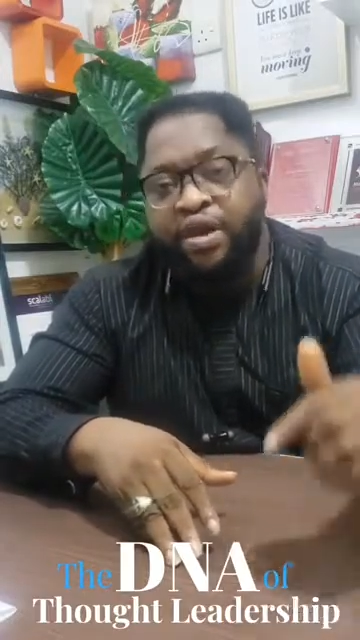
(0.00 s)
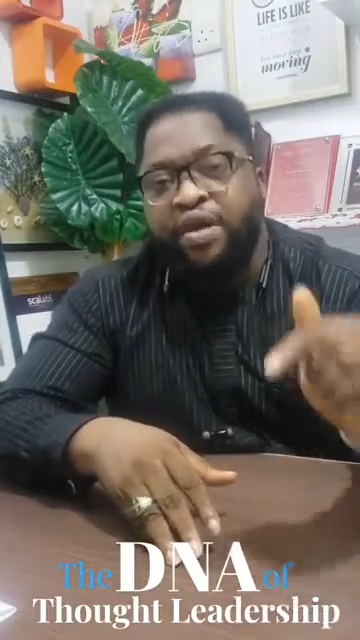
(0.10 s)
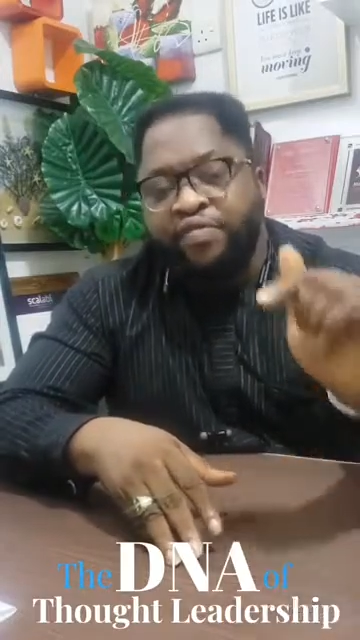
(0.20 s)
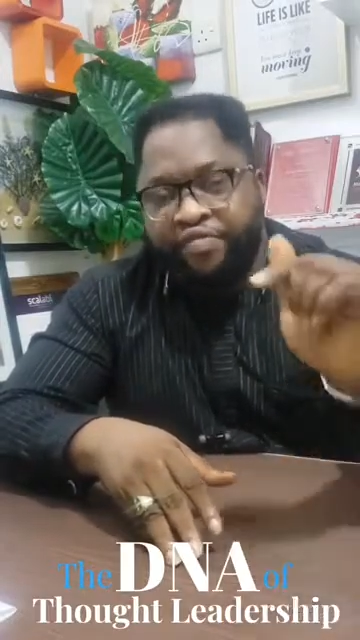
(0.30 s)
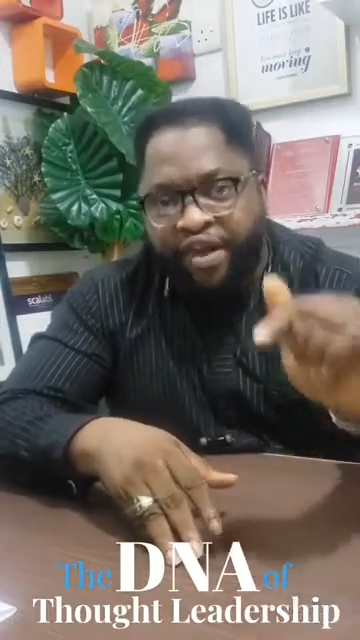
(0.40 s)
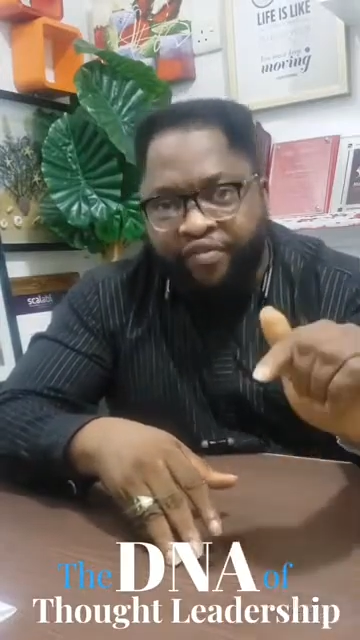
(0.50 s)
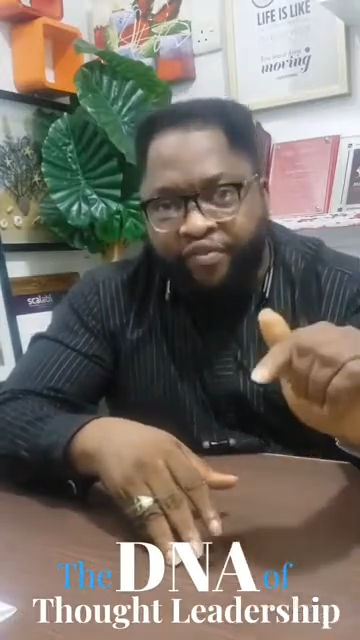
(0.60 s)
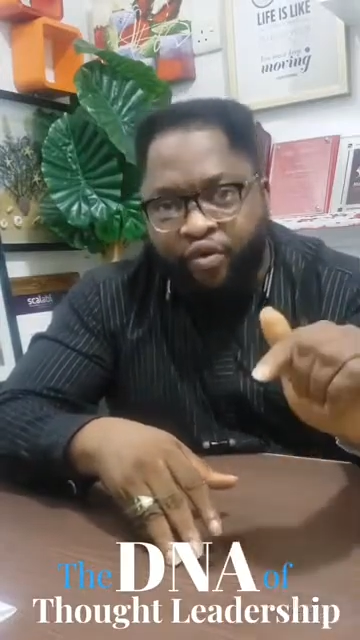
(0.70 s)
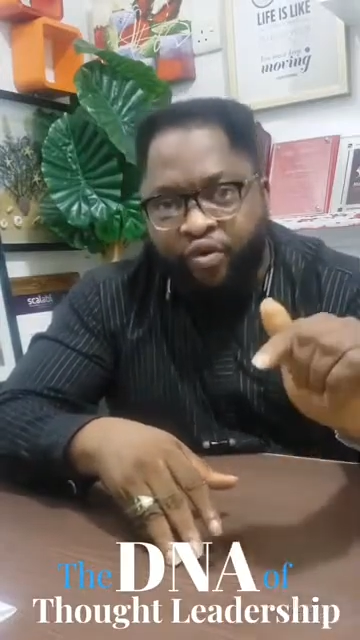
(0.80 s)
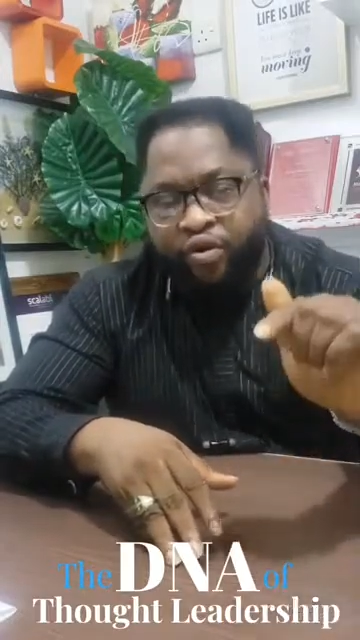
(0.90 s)

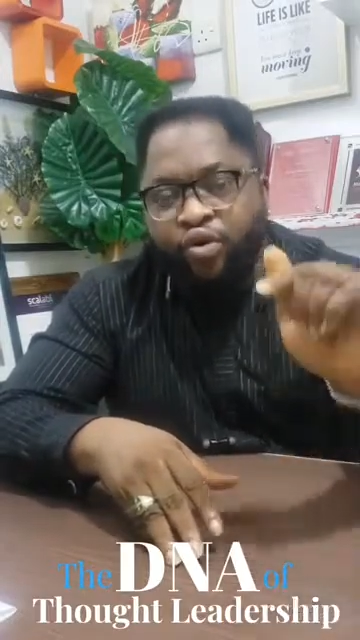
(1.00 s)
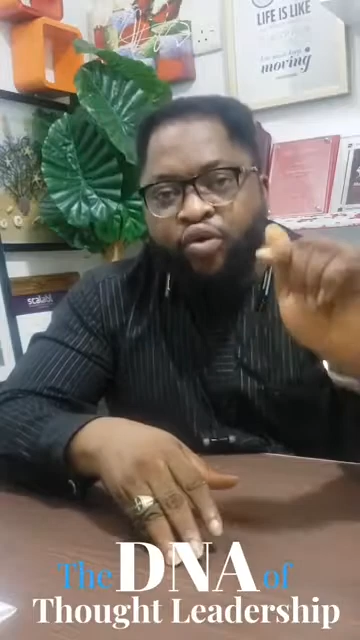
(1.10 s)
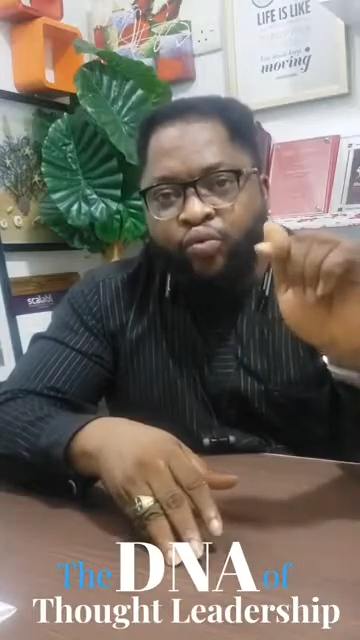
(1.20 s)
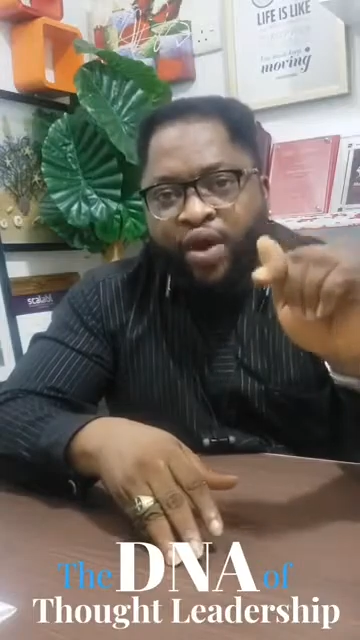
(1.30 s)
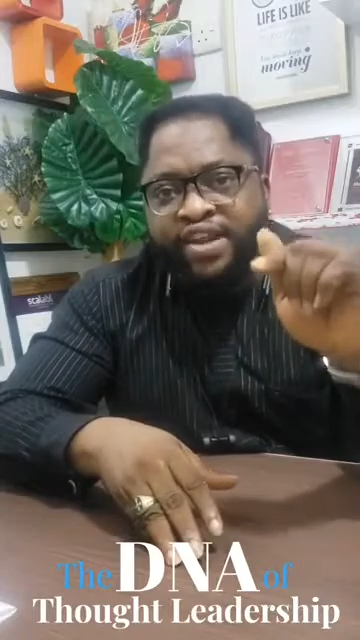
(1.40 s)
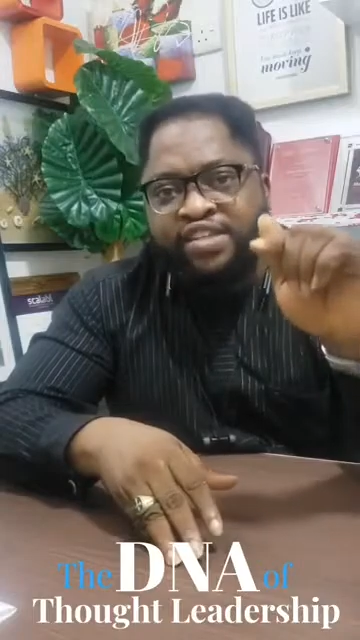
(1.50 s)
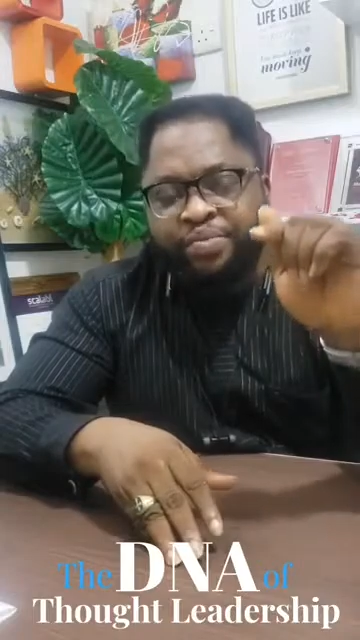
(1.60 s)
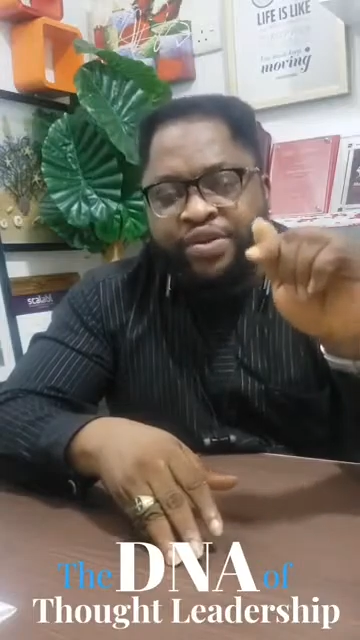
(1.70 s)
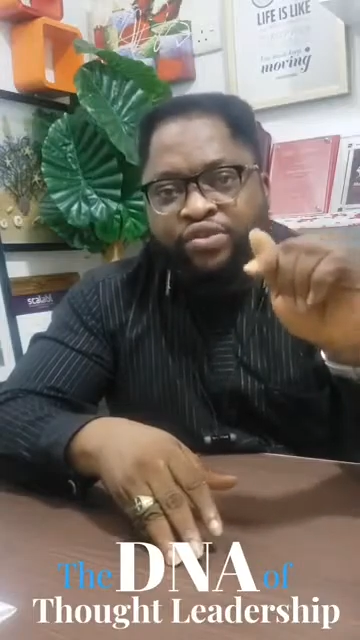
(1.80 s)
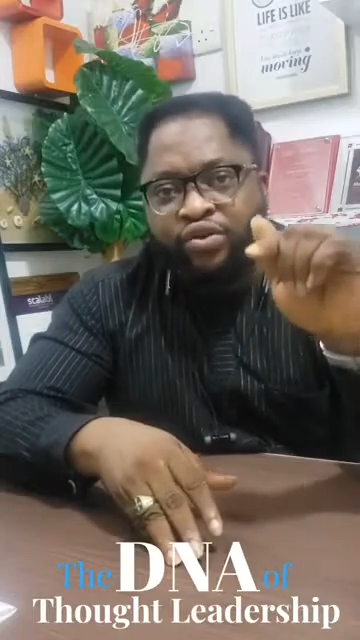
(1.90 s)
Therefore, when he
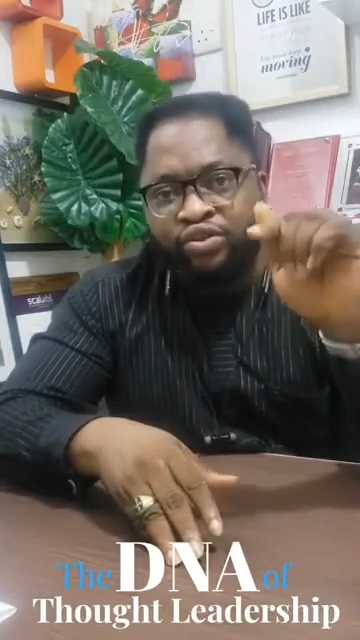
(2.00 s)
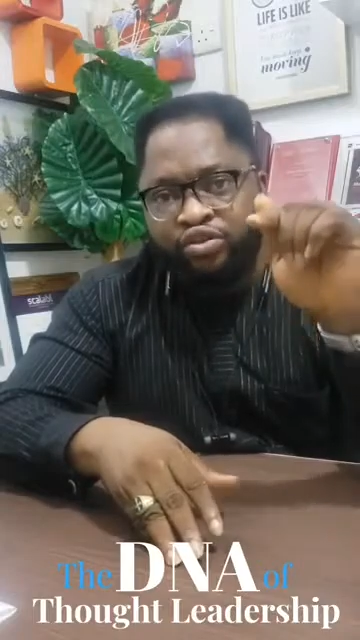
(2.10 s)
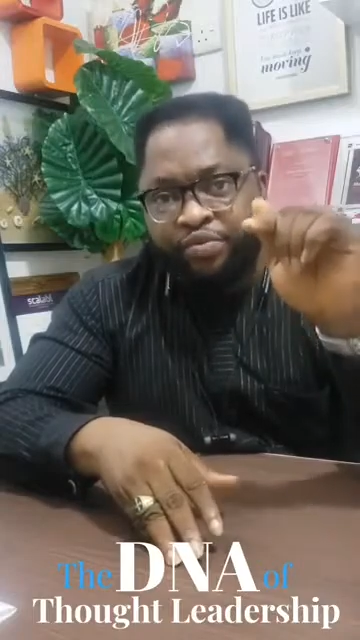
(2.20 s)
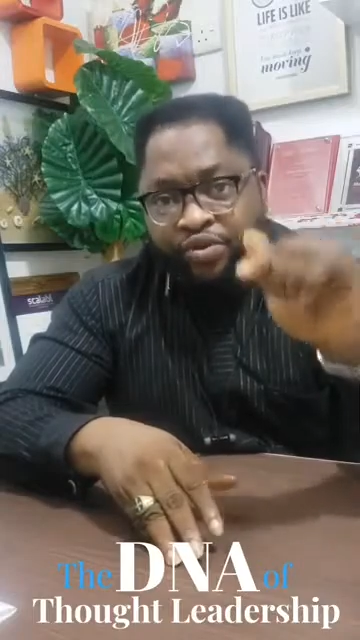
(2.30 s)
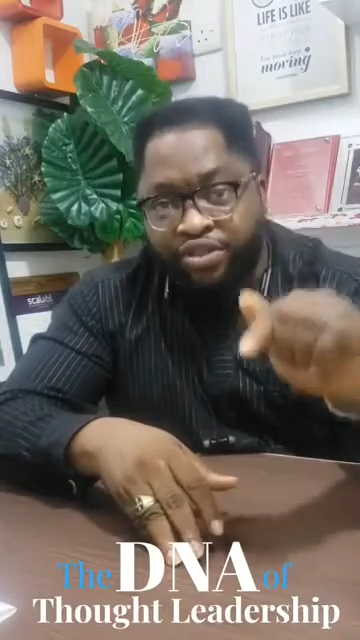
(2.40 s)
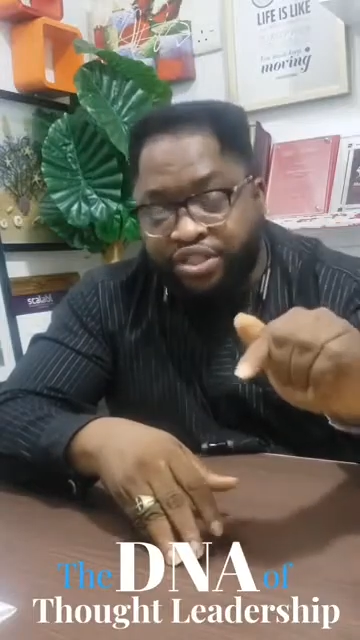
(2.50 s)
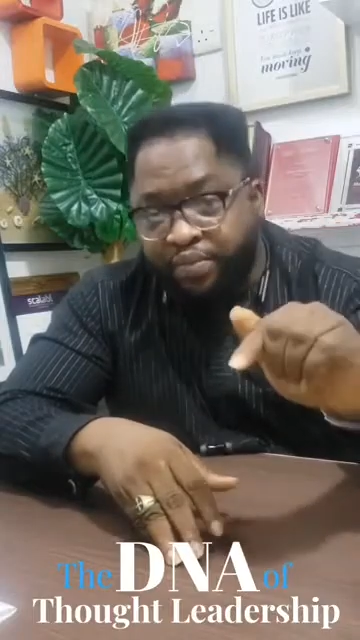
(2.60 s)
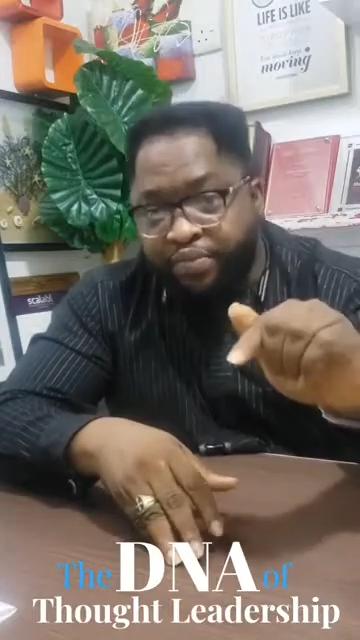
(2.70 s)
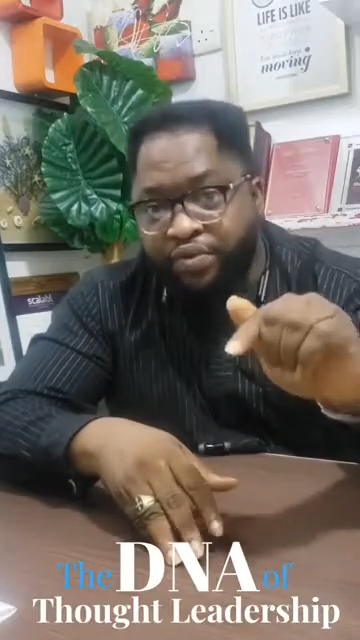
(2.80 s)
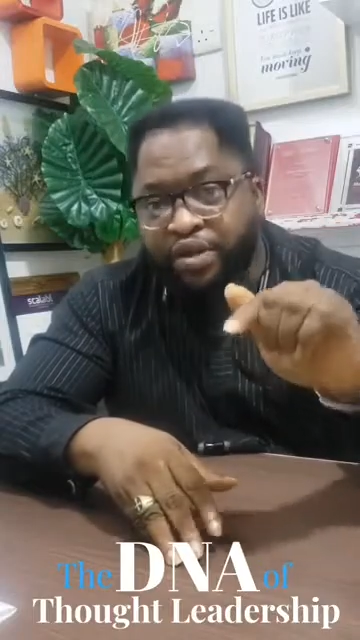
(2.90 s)
speaks on entrepreneurship,